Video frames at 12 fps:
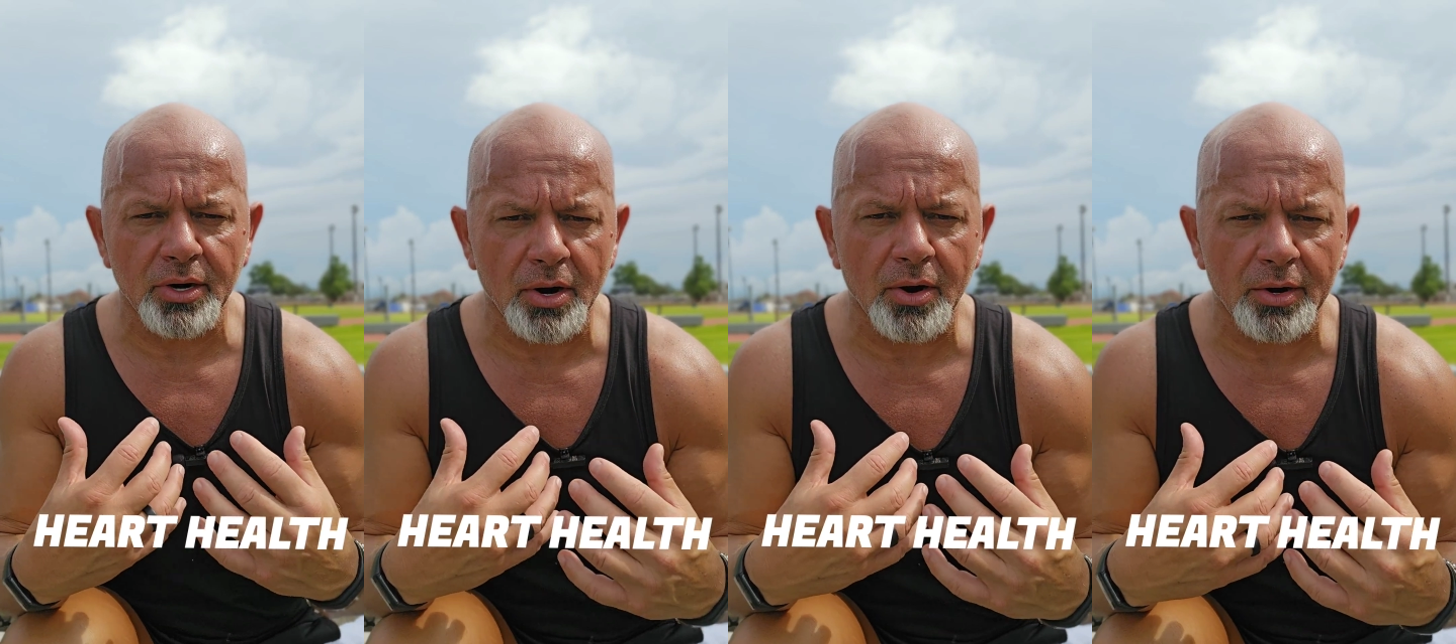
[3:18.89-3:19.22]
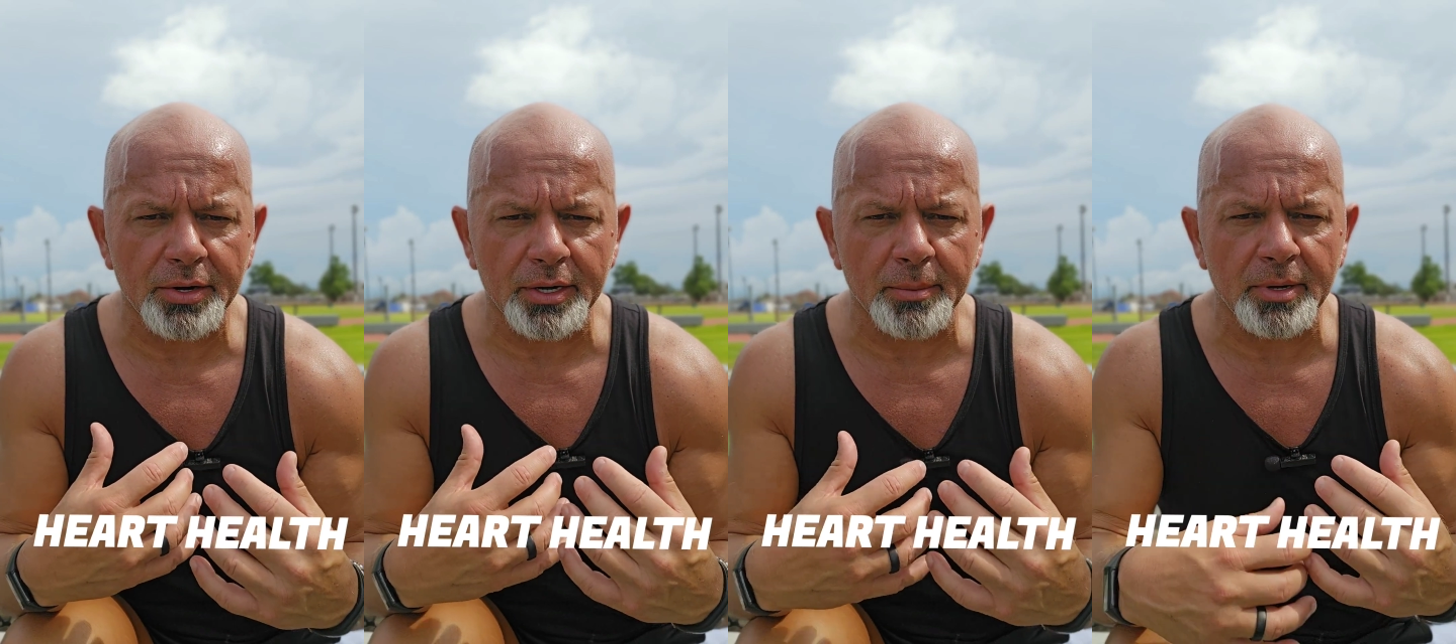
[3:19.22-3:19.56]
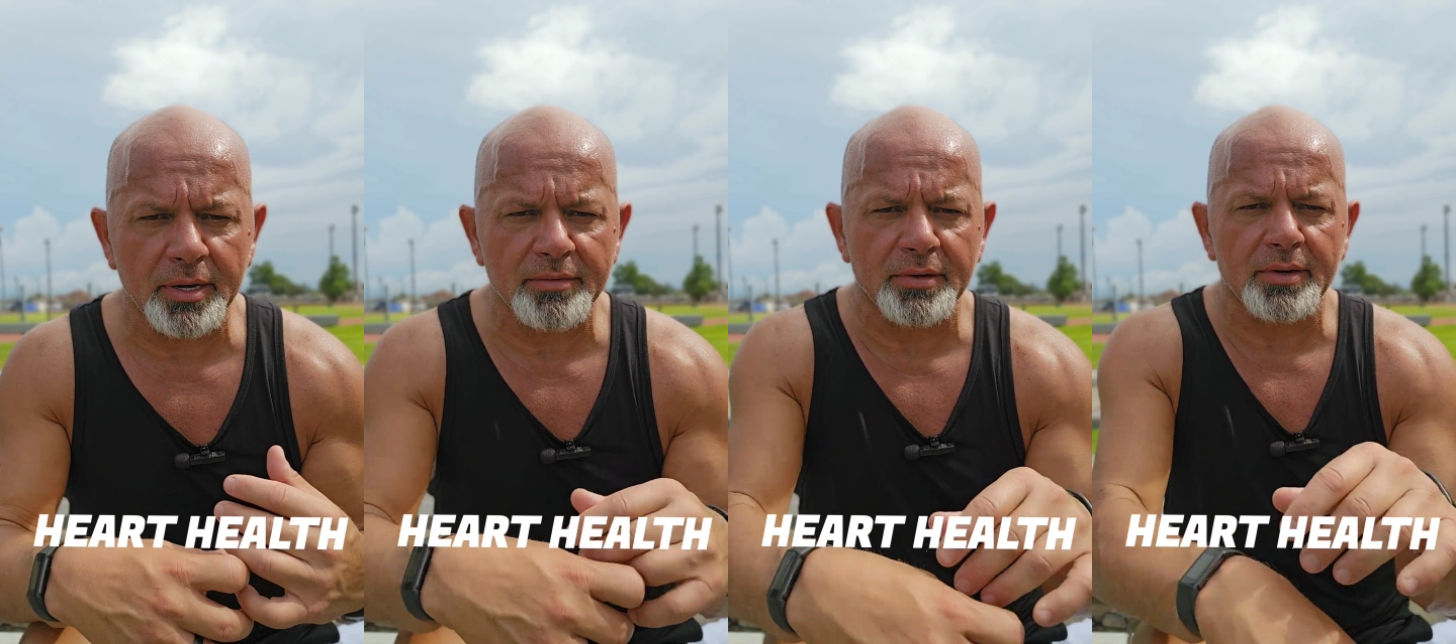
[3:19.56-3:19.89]
heart
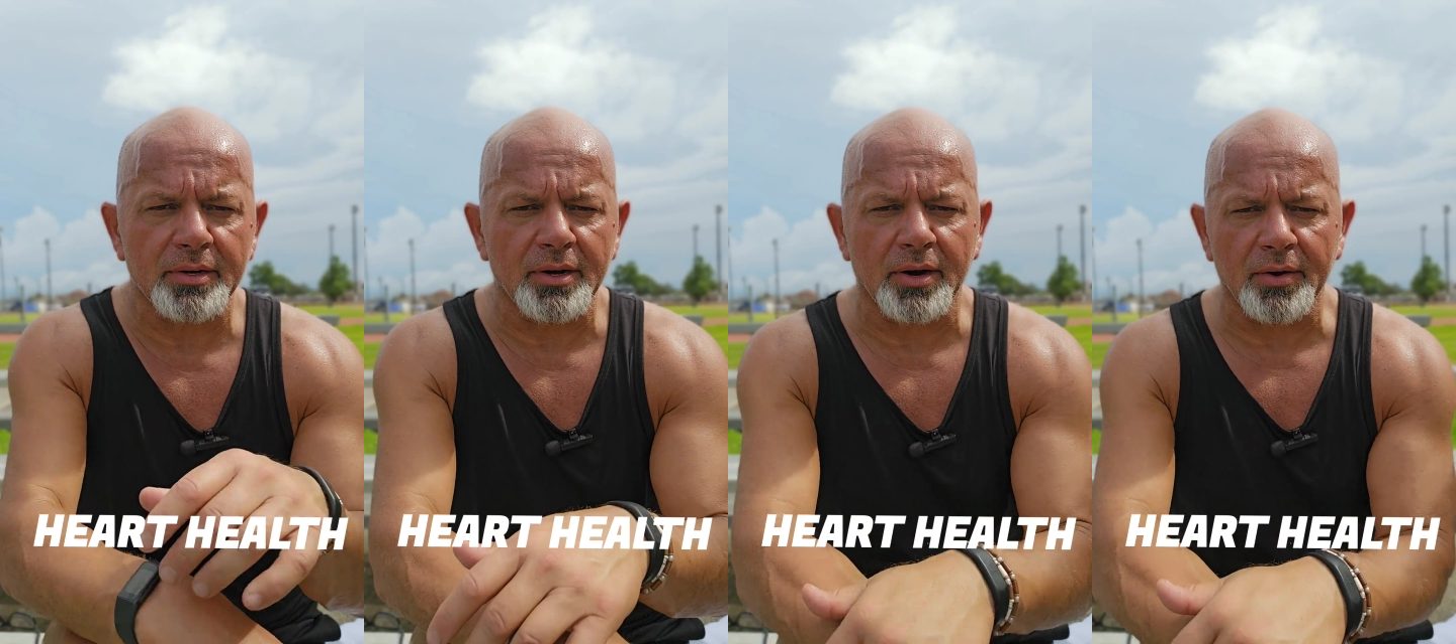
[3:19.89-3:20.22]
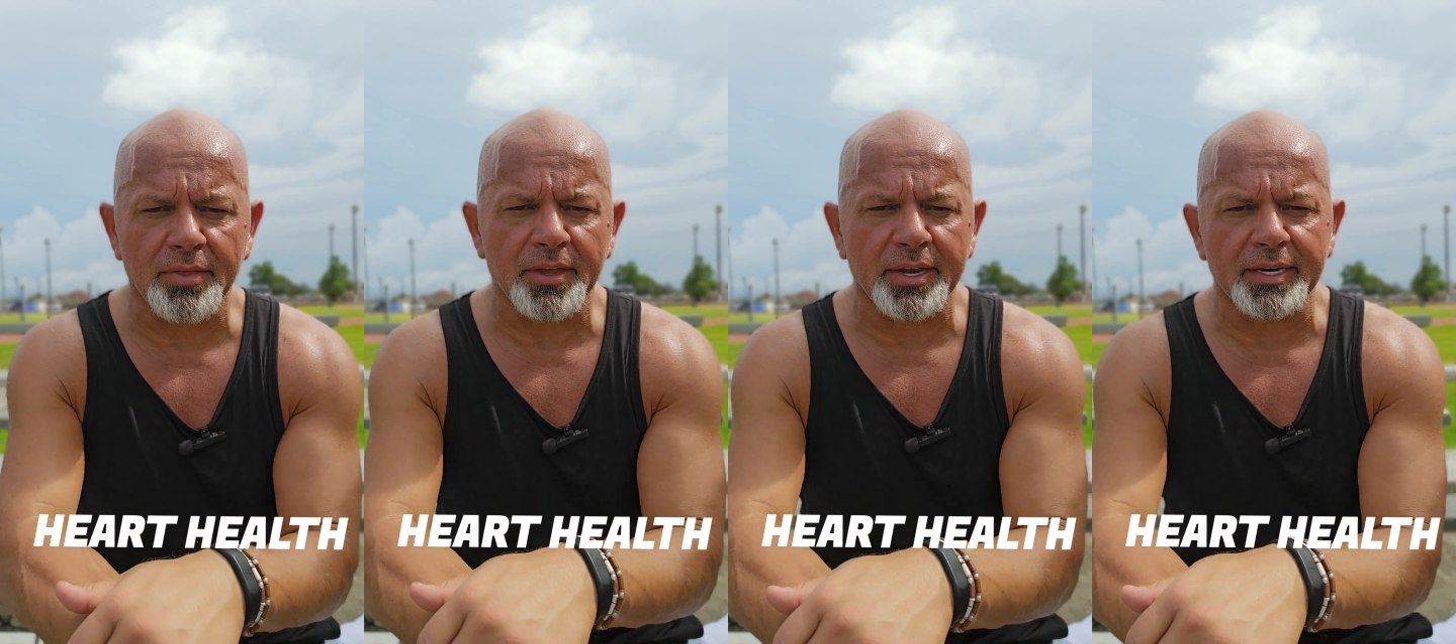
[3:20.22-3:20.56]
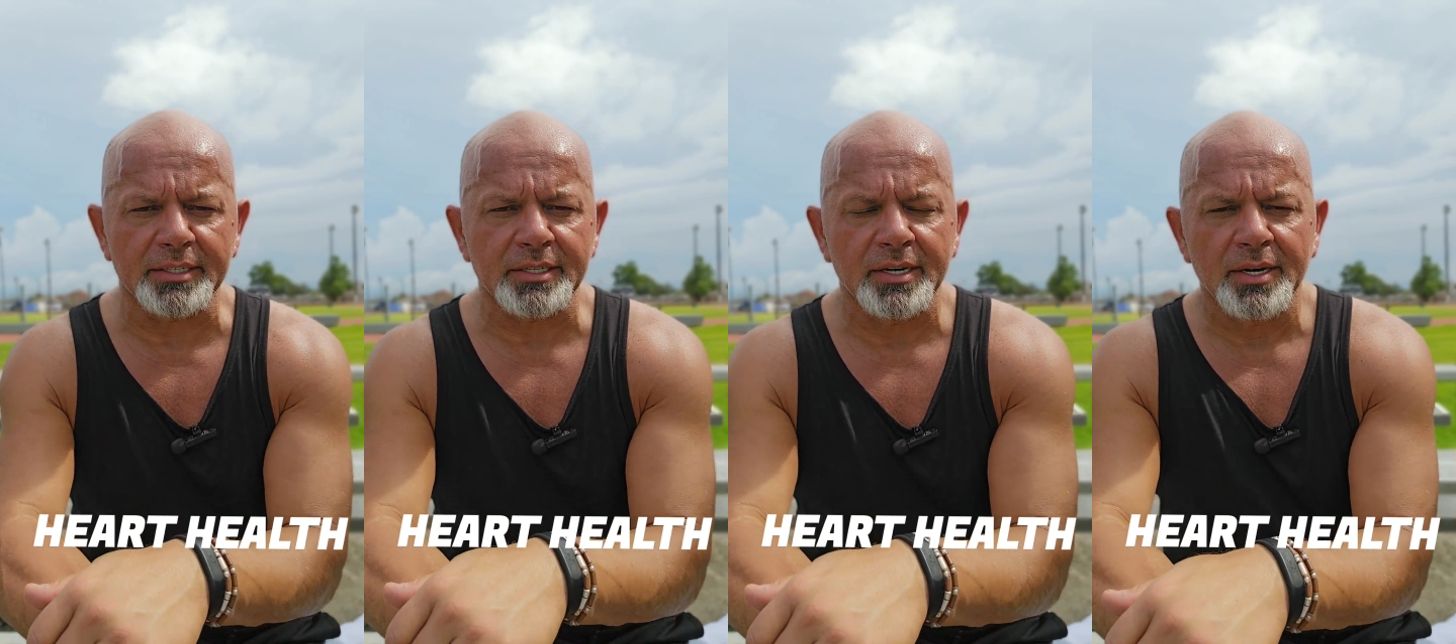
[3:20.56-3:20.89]
above all
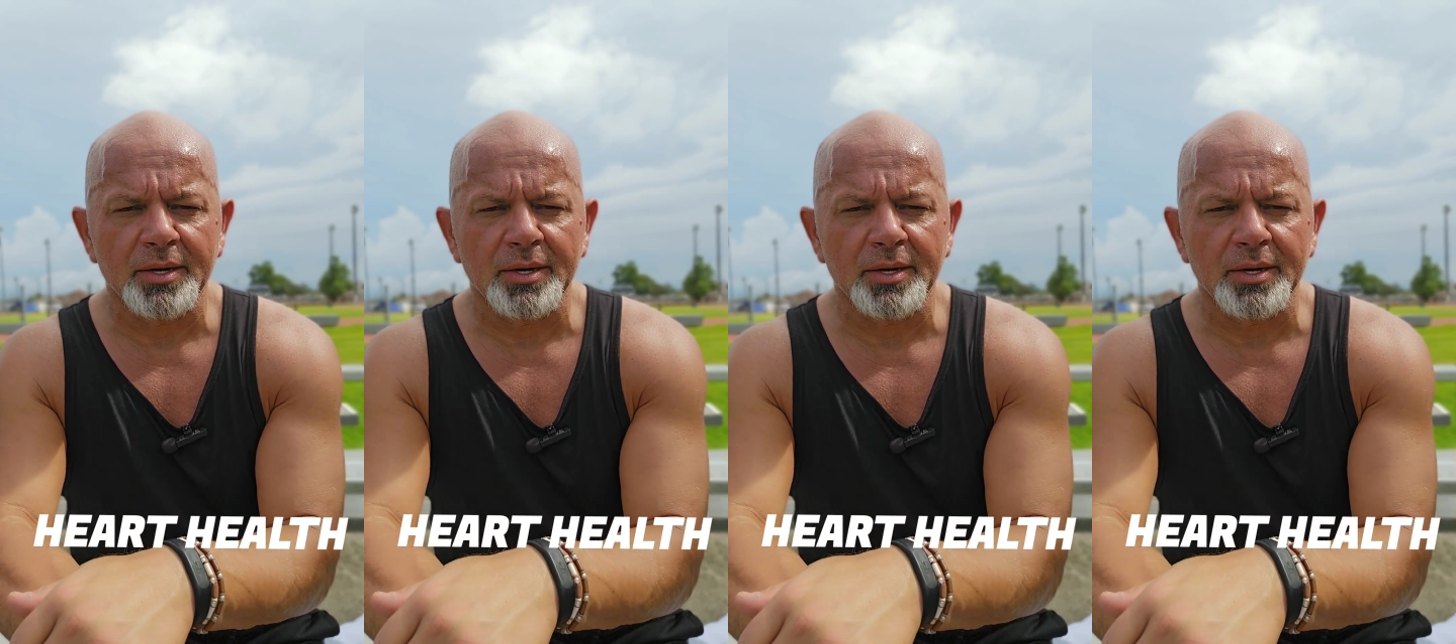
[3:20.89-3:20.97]
things.